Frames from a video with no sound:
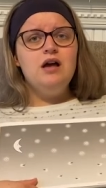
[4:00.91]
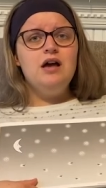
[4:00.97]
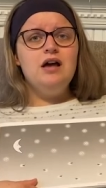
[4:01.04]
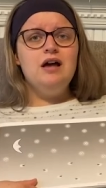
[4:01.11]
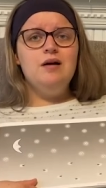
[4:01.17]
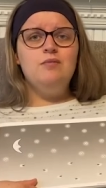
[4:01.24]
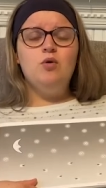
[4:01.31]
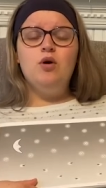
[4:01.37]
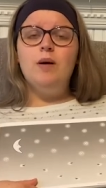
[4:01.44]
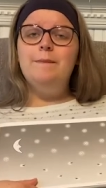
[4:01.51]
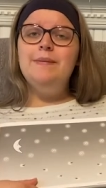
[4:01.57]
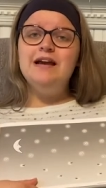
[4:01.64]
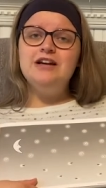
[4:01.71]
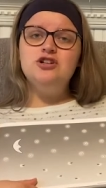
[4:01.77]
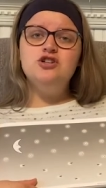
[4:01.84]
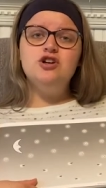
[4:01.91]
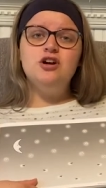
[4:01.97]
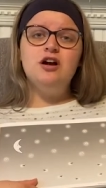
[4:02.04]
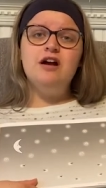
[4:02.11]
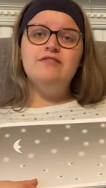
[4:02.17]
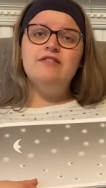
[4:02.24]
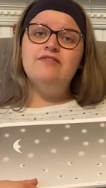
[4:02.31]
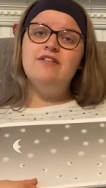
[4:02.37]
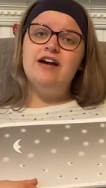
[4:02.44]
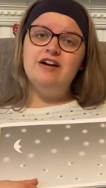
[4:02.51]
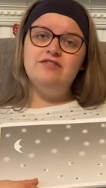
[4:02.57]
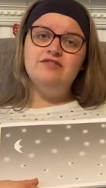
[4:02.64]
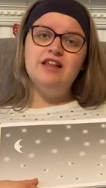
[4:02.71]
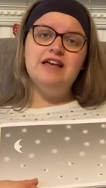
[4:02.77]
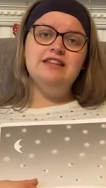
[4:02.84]
um, or a picture of a
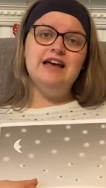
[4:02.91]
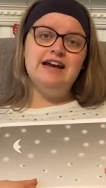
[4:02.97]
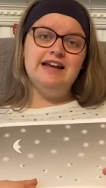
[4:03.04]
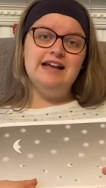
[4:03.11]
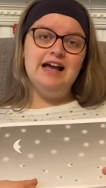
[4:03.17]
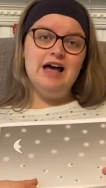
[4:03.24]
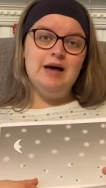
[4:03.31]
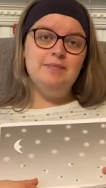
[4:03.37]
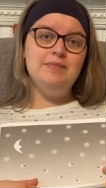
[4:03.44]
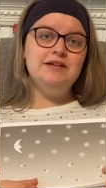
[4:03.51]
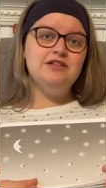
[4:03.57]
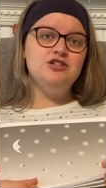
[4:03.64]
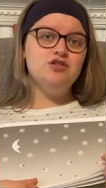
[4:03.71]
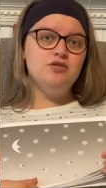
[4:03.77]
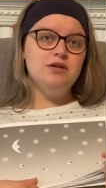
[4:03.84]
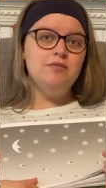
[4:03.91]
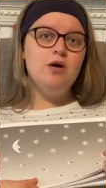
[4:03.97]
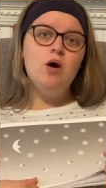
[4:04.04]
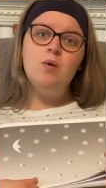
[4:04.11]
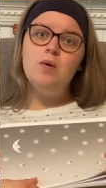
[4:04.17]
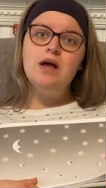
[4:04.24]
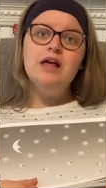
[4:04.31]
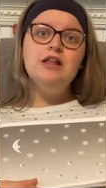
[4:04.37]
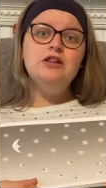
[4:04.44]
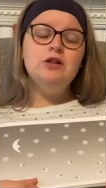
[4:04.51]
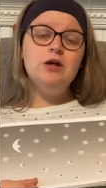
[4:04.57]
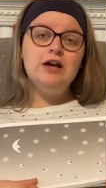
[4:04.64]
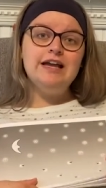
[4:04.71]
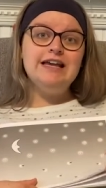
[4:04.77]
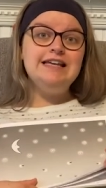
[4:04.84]
firefly lighting up and show them, oh,
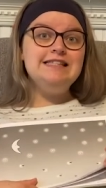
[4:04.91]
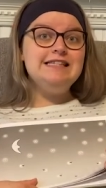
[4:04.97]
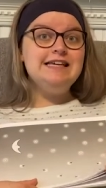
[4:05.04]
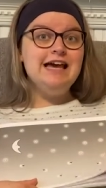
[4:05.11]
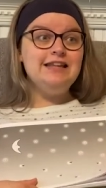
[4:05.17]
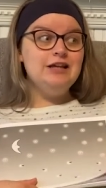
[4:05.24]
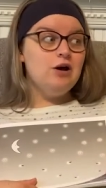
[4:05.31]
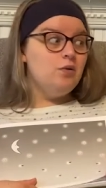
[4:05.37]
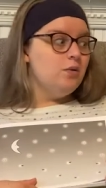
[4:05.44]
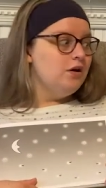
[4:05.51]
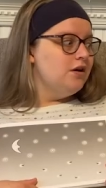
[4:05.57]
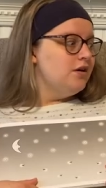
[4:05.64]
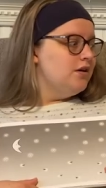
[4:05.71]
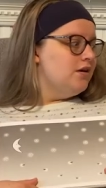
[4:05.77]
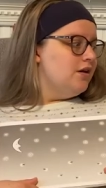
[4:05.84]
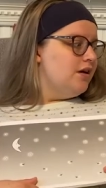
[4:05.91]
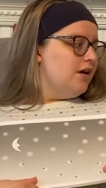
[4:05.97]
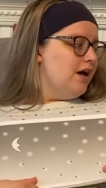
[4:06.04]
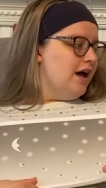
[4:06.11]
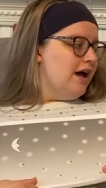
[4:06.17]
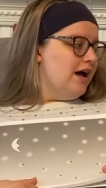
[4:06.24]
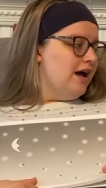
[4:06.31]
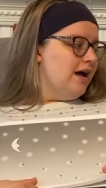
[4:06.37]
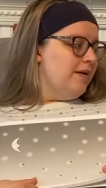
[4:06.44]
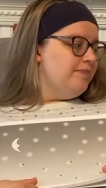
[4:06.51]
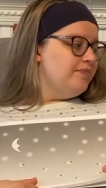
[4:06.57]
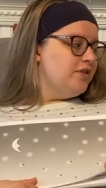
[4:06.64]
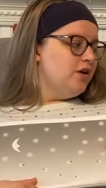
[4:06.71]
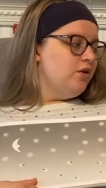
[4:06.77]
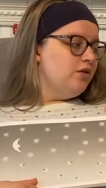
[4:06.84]
look, it's yellow.
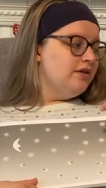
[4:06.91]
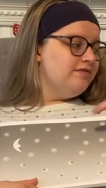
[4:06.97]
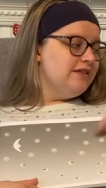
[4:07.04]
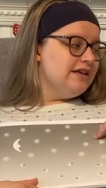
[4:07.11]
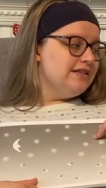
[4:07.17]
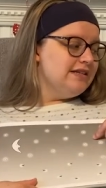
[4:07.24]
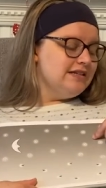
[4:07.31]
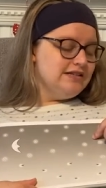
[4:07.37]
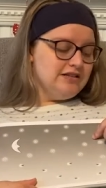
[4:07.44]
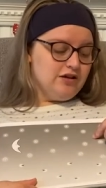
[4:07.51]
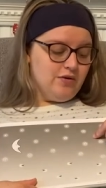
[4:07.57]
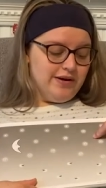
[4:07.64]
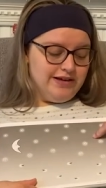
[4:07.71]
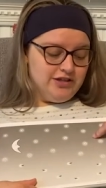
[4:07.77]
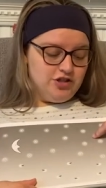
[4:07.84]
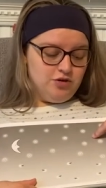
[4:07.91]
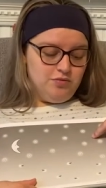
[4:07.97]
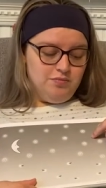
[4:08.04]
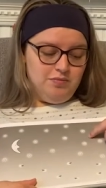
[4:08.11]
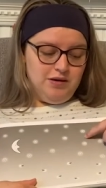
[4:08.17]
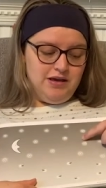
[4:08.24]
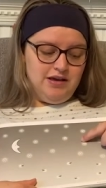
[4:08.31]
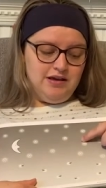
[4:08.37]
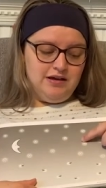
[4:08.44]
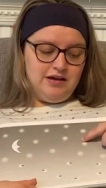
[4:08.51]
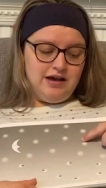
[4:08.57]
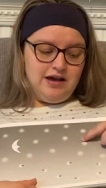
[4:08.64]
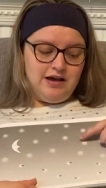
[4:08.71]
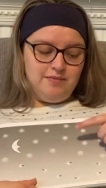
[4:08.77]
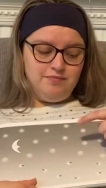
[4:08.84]
Um, the goal of this is going to be
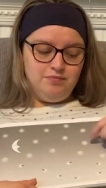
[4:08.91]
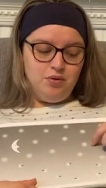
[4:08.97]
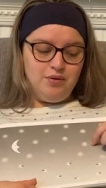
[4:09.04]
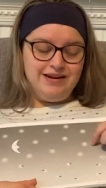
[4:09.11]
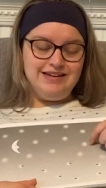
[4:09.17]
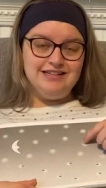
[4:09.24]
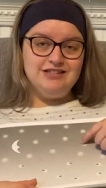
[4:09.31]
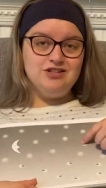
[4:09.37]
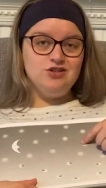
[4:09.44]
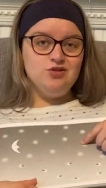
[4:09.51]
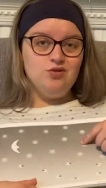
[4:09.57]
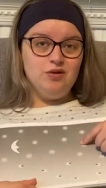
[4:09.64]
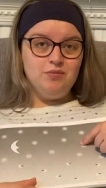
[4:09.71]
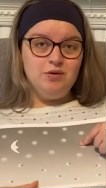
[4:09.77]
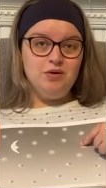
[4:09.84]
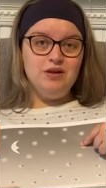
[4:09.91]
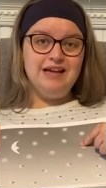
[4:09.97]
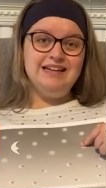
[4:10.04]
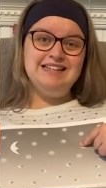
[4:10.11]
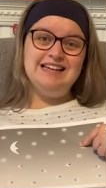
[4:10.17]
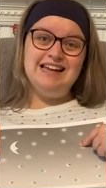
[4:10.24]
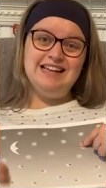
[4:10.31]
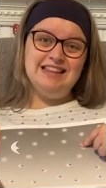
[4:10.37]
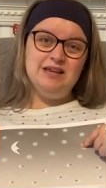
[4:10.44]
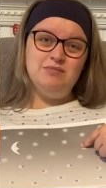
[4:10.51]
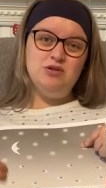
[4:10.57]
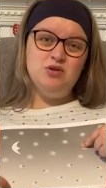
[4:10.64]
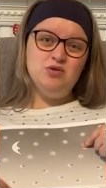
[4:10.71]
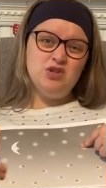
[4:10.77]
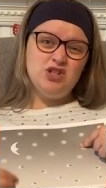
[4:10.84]
um, point and scribble and getting
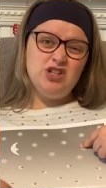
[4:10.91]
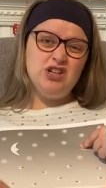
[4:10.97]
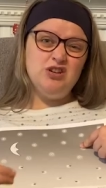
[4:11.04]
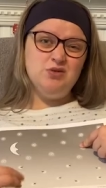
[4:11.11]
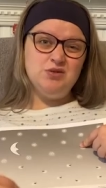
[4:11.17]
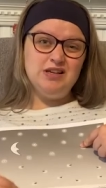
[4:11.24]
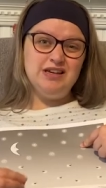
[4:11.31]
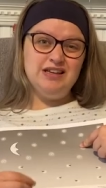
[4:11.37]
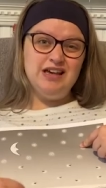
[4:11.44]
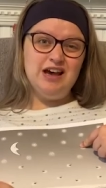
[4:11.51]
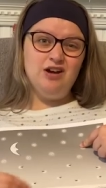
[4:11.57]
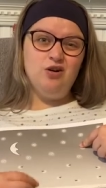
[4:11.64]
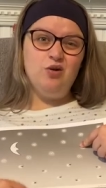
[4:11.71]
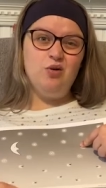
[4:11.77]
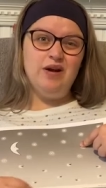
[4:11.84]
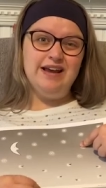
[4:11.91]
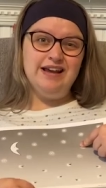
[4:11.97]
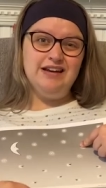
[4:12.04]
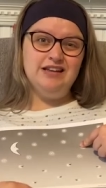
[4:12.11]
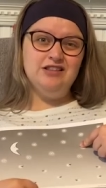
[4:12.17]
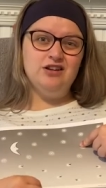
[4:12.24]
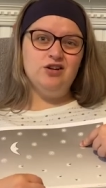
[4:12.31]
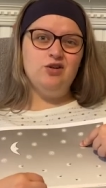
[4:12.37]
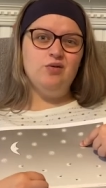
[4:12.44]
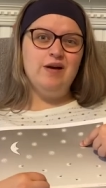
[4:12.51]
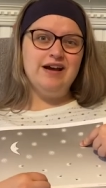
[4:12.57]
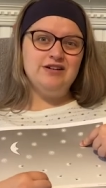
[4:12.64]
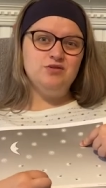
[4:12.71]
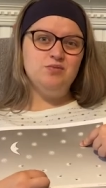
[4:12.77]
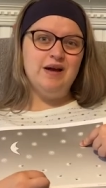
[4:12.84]
them used to using a crayon in the
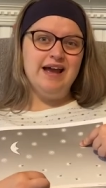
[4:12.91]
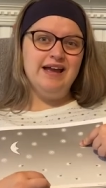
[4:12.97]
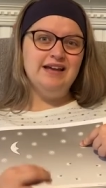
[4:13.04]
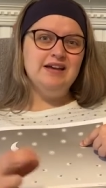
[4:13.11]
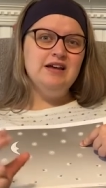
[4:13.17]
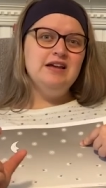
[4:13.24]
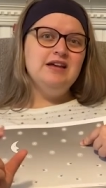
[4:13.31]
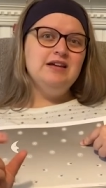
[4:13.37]
correct way